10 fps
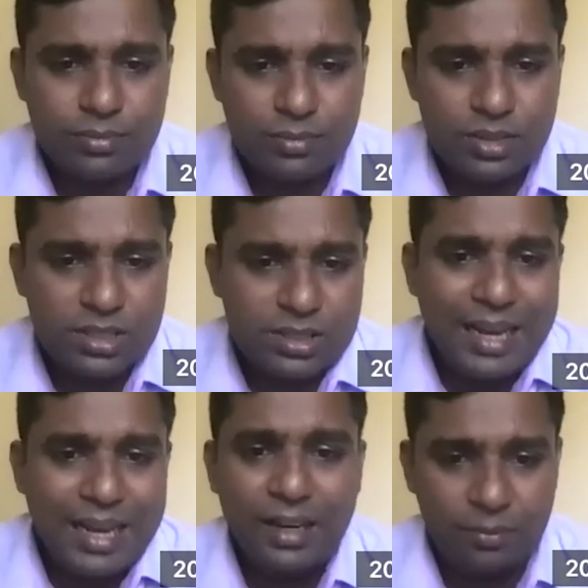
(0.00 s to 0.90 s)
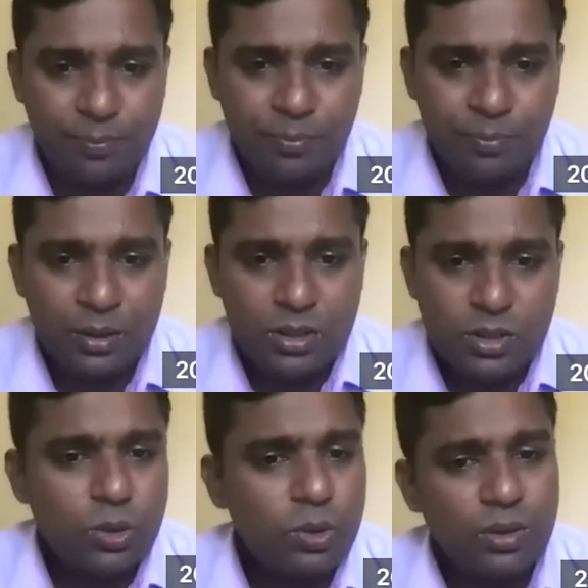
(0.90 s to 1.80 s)
style.
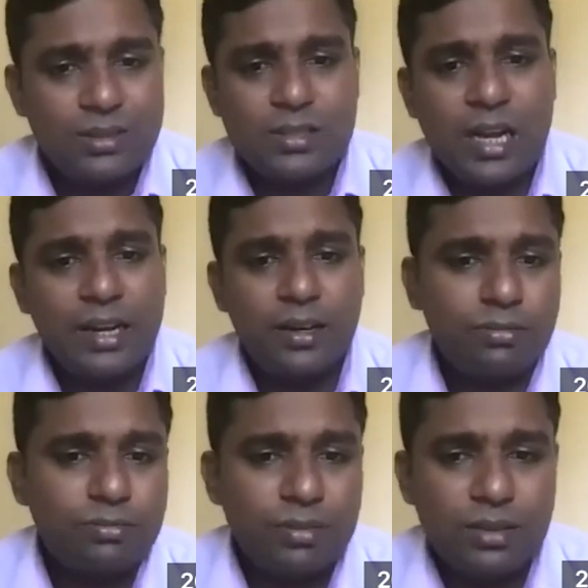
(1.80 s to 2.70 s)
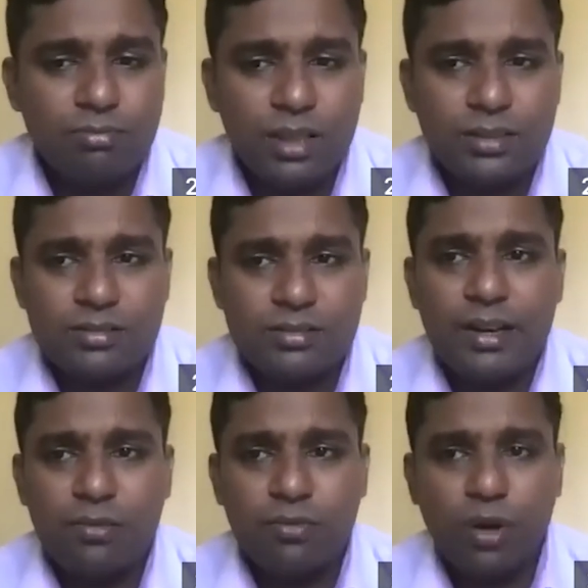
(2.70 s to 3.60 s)
So this kind of uh,
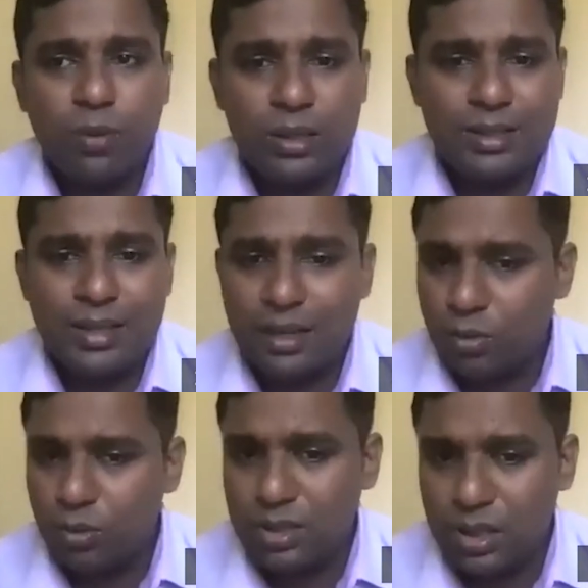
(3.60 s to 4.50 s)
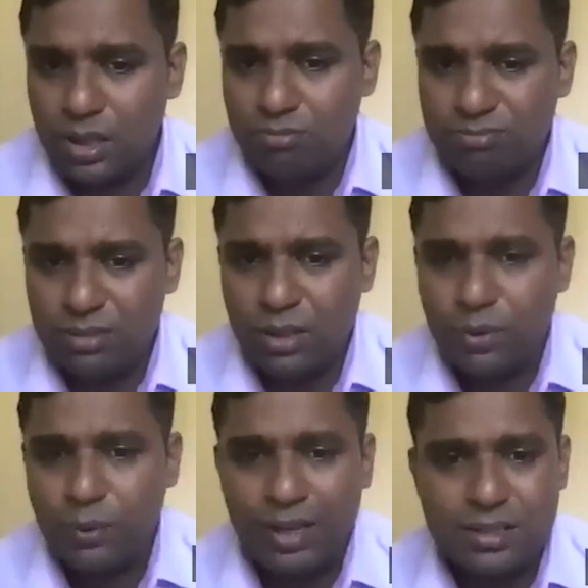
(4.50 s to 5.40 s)
straightforward theory question,
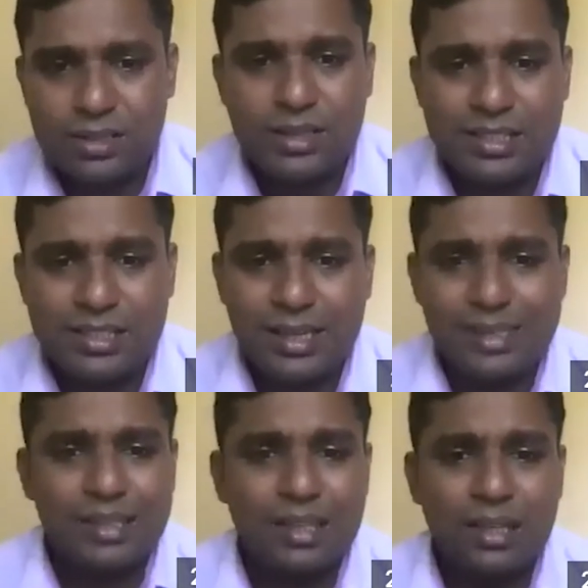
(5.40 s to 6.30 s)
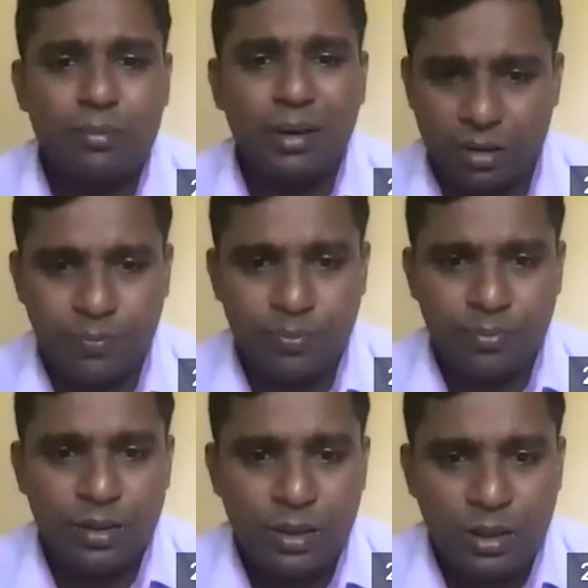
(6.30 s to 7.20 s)
nowadays they are changing a bit.
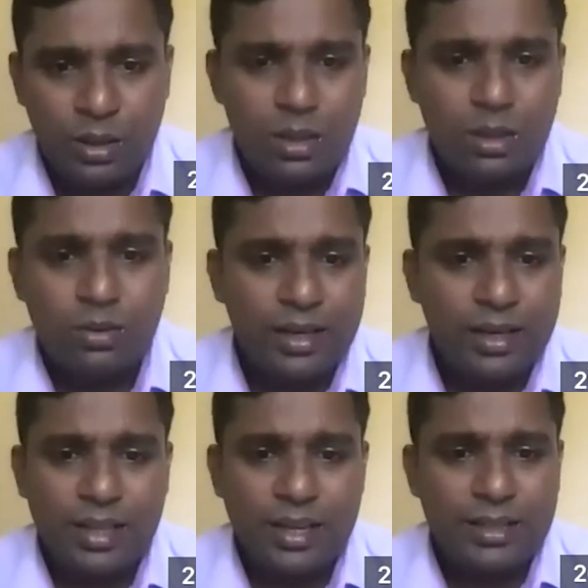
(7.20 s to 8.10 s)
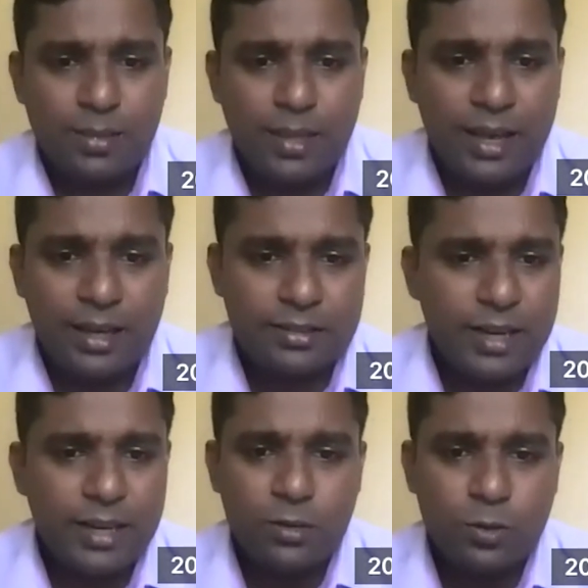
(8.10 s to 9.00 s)
Now they are they are they are
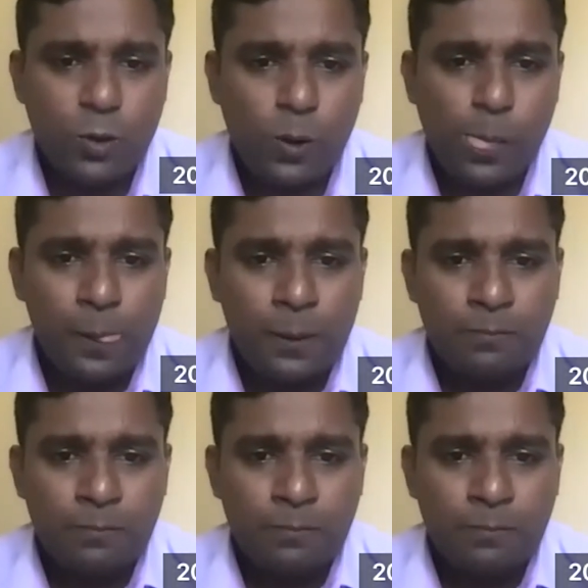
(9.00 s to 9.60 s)
trying to